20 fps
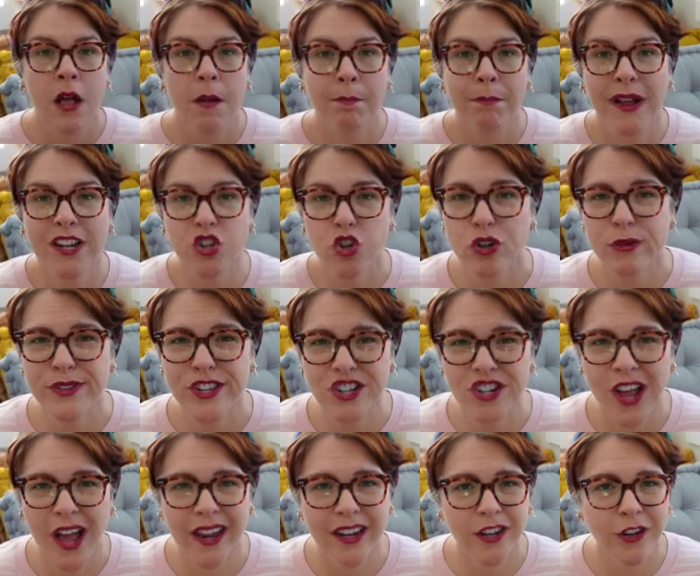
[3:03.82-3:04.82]
Mushrooms are
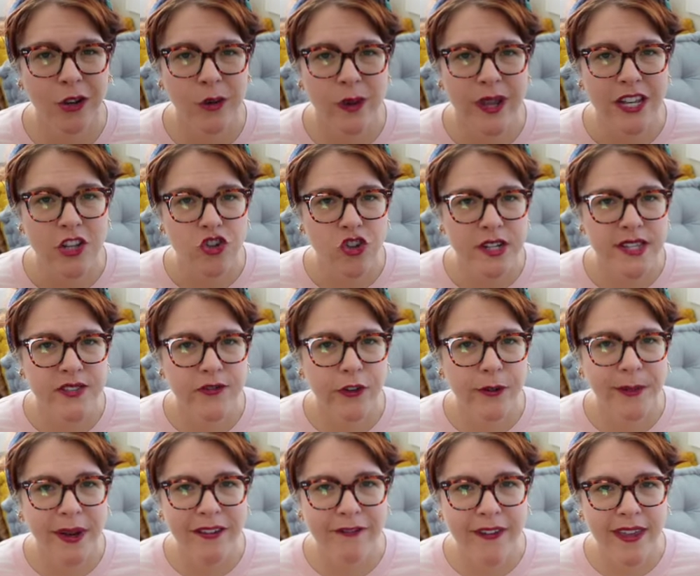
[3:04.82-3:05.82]
not a new interest for
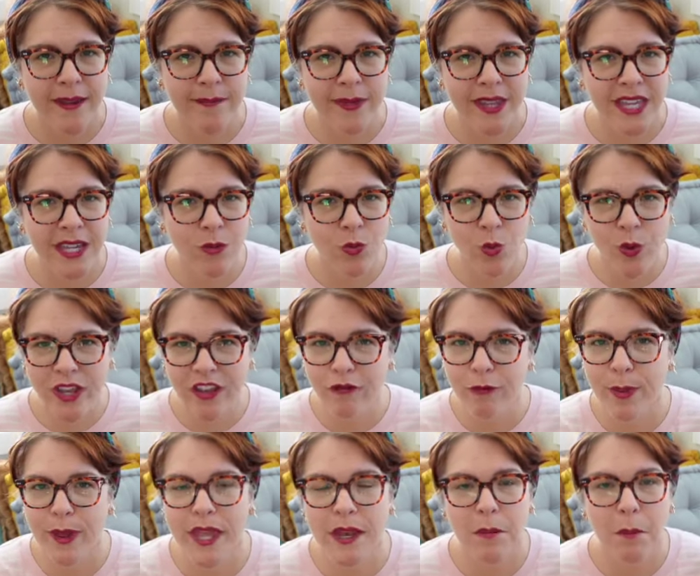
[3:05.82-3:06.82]
my family.
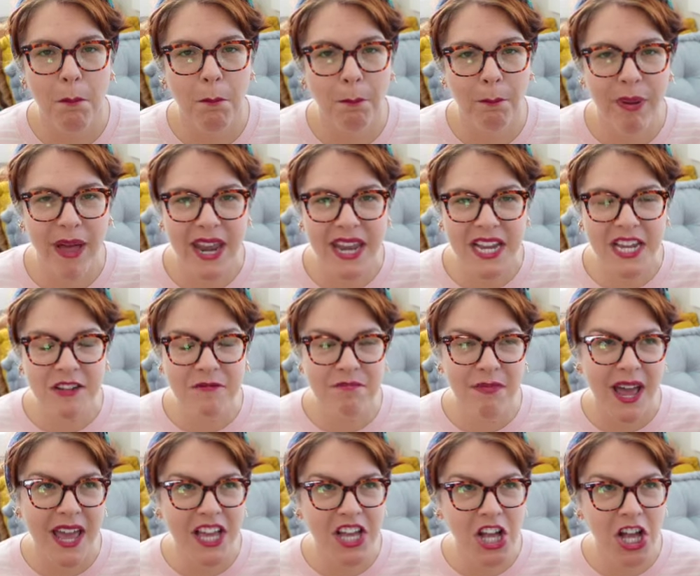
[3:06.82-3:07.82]
We've been budding
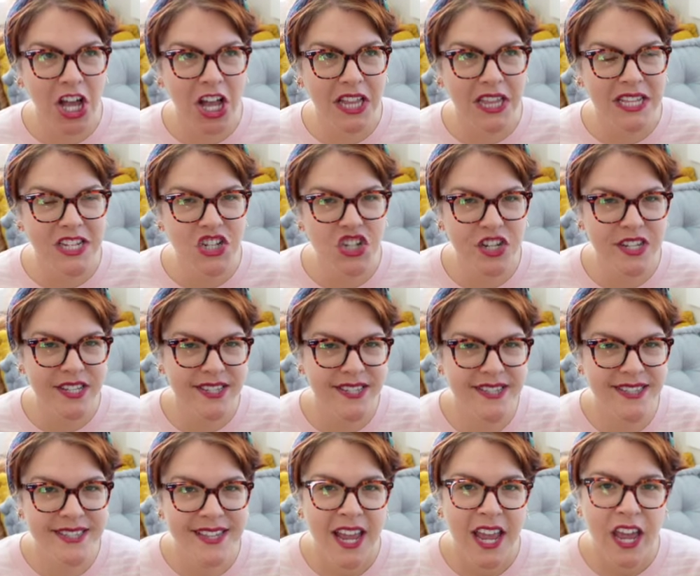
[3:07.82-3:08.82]

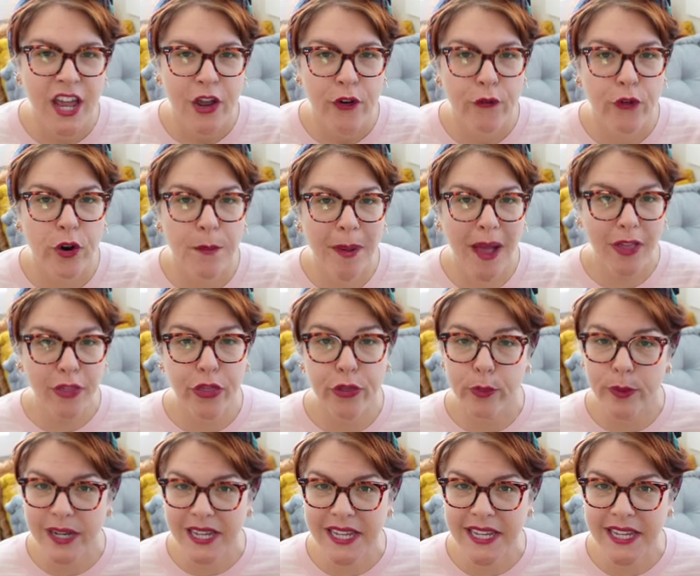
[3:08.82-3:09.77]
mycologists for about 3